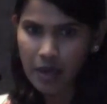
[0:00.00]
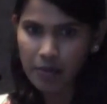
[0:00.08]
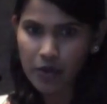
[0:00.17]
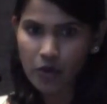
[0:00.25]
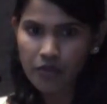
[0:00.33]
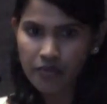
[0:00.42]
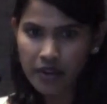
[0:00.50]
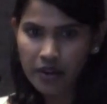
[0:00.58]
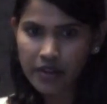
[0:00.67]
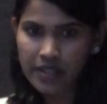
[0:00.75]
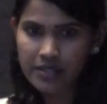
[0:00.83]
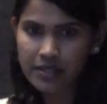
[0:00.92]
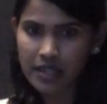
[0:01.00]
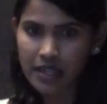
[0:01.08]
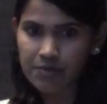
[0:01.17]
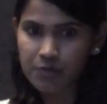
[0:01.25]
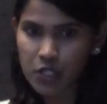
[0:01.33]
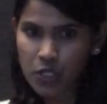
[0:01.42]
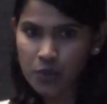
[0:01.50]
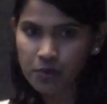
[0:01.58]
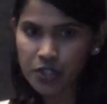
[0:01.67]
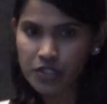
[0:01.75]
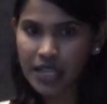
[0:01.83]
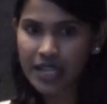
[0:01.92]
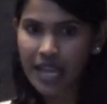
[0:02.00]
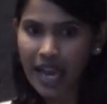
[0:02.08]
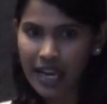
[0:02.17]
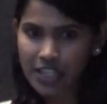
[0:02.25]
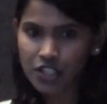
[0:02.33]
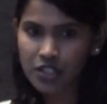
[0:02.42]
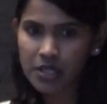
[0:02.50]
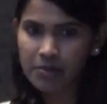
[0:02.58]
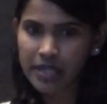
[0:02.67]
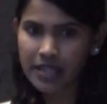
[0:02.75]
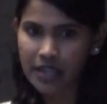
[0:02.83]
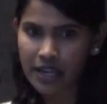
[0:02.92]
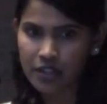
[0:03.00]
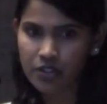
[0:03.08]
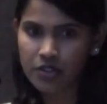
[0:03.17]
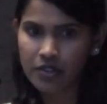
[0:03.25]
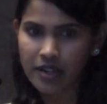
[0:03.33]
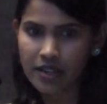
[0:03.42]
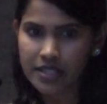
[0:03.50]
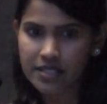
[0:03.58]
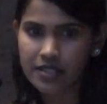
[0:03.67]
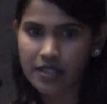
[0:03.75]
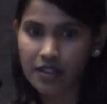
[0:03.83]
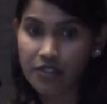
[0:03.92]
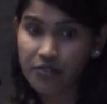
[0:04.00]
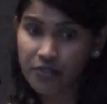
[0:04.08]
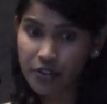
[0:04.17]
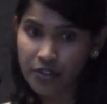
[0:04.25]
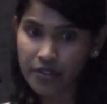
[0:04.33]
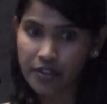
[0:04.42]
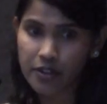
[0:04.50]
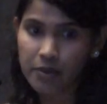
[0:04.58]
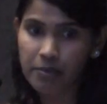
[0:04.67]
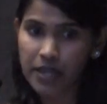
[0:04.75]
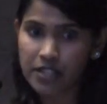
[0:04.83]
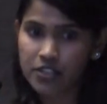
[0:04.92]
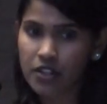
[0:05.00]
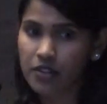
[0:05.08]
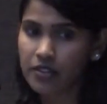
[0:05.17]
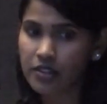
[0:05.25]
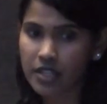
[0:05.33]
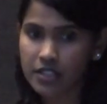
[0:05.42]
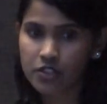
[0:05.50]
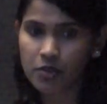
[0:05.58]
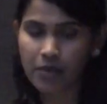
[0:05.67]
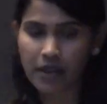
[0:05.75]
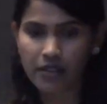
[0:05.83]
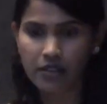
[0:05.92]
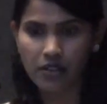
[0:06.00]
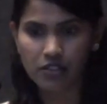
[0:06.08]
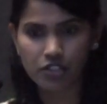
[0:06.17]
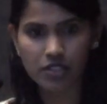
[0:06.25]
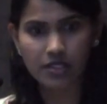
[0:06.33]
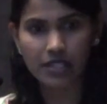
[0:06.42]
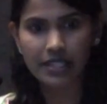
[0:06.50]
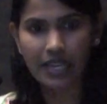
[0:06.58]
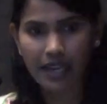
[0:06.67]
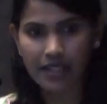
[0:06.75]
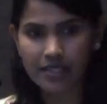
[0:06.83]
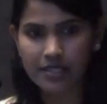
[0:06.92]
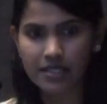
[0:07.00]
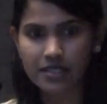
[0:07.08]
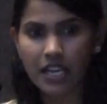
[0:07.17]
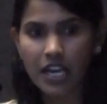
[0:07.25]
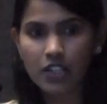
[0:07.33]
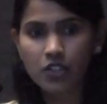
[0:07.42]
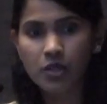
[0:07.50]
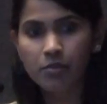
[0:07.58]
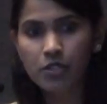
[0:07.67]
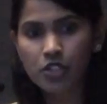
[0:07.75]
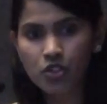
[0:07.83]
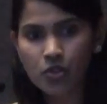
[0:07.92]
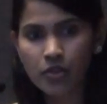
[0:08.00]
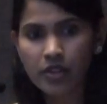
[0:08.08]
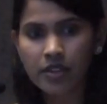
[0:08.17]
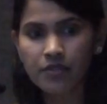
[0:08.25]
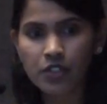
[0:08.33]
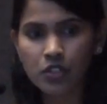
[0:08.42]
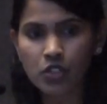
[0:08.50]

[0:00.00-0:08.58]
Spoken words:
But ovarian tumors can actually be categorized further based on their histopathological analysis. So the majority of the